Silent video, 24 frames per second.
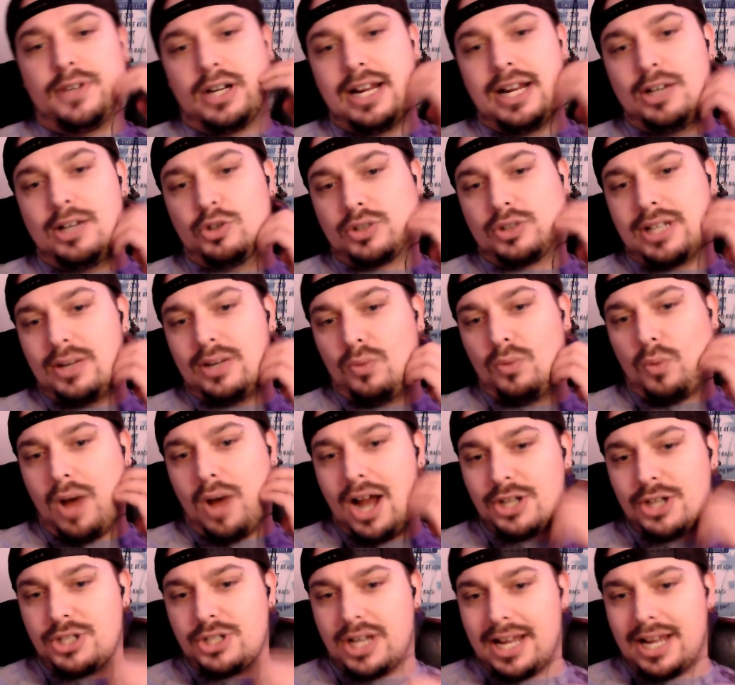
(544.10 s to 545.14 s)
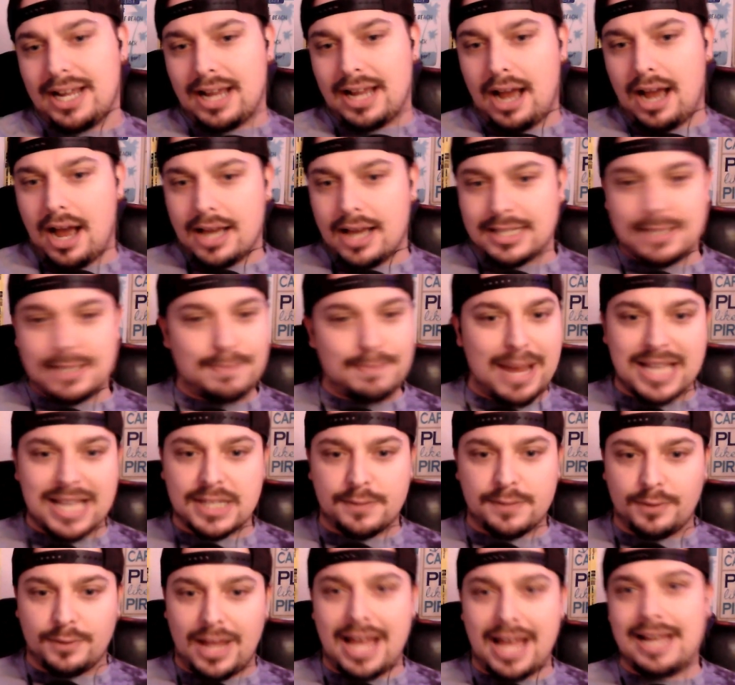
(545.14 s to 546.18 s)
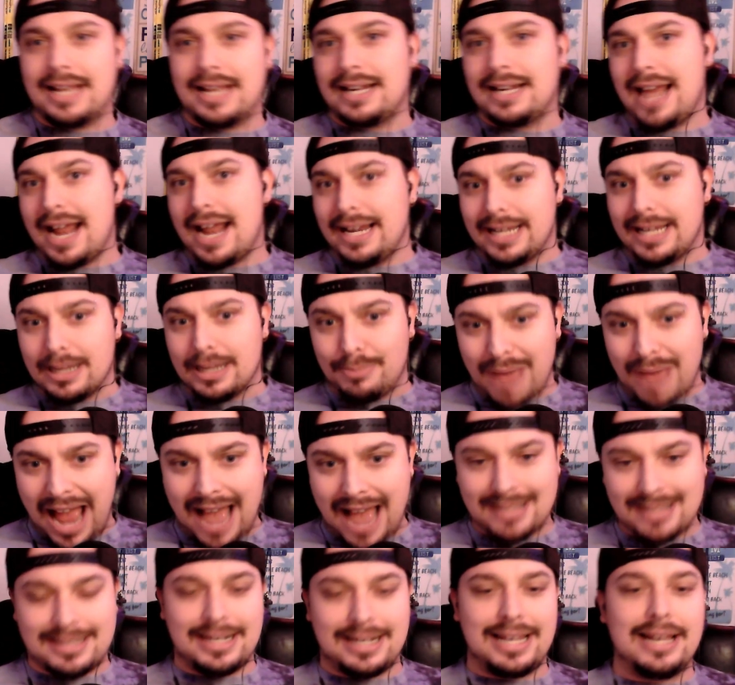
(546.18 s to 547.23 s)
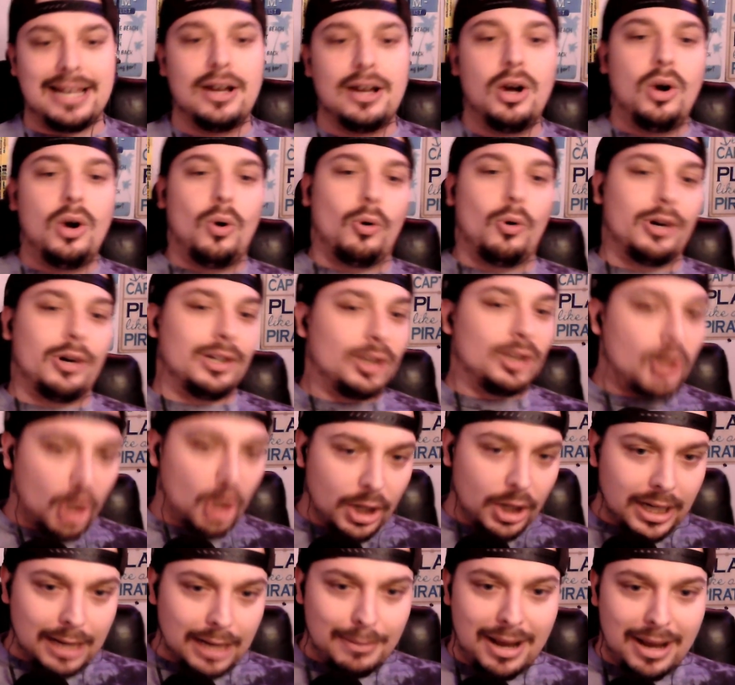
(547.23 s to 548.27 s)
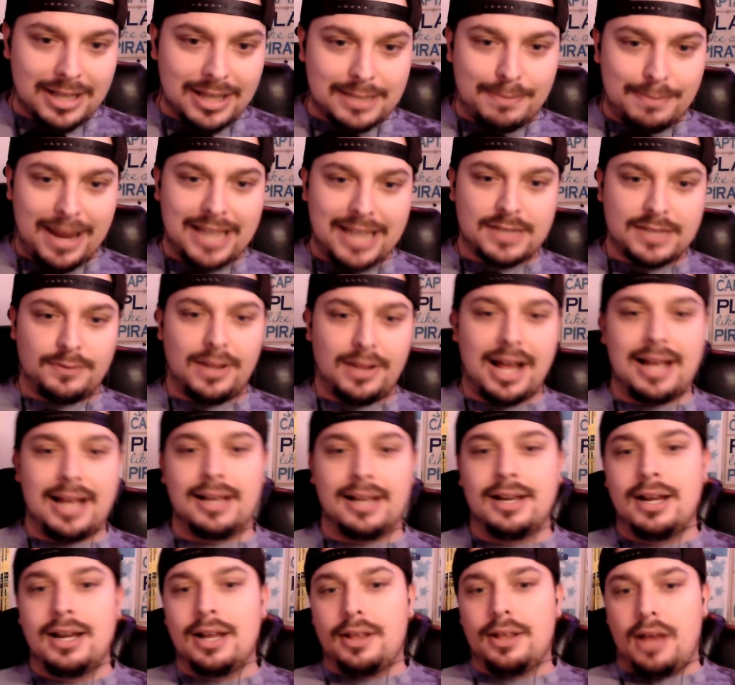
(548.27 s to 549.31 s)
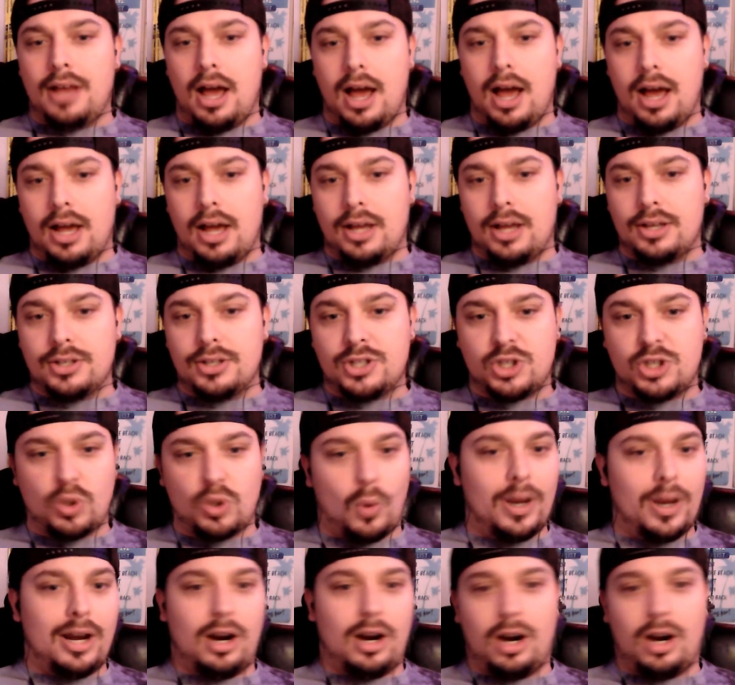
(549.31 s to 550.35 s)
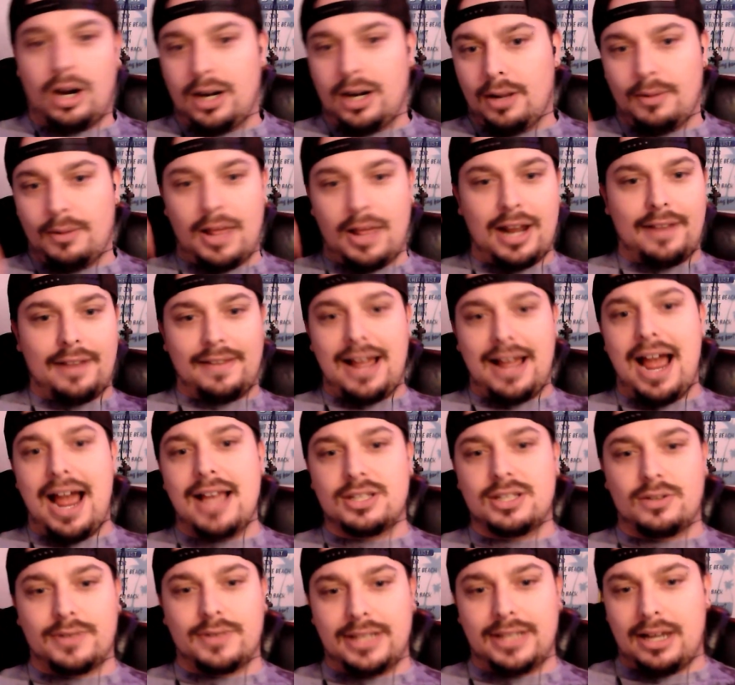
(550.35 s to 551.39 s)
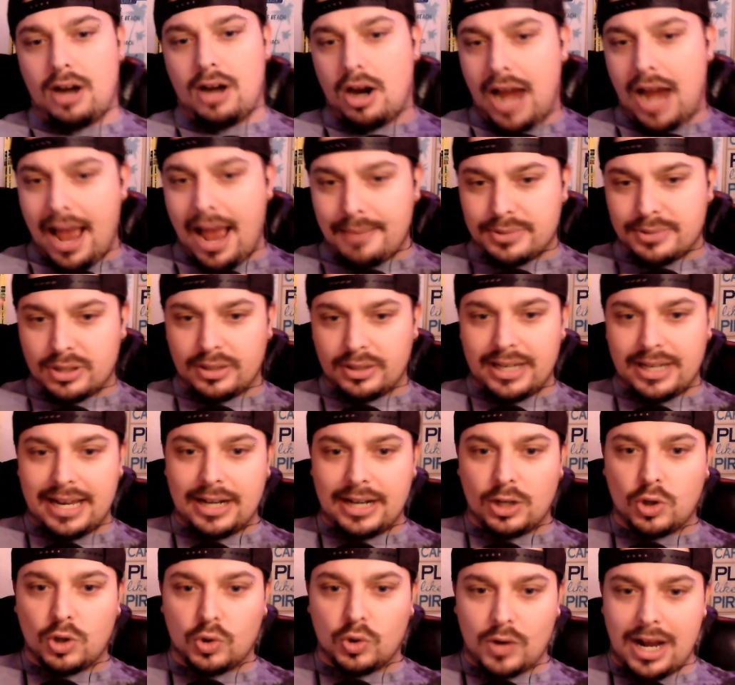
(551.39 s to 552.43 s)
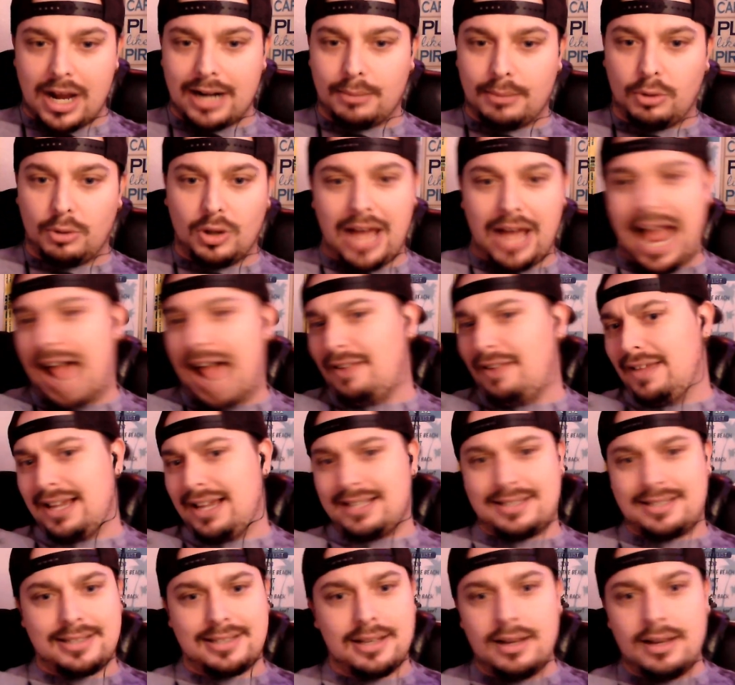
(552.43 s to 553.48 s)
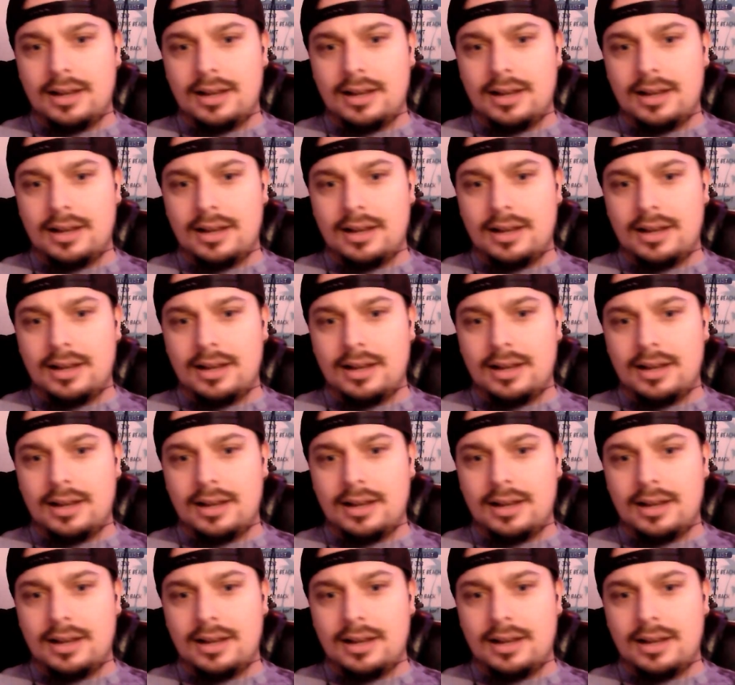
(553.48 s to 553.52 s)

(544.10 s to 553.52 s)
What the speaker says: interested in watching space flight in any capacity or in learning about space flight. Sawyer and a lot of the guys over there are absolutely incredible. Alex,